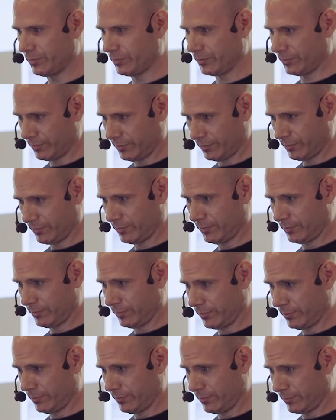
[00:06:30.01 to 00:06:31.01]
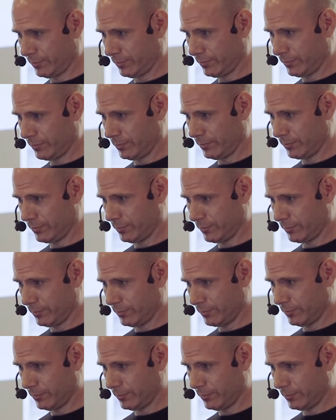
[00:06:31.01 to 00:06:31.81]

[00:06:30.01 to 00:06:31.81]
(silence)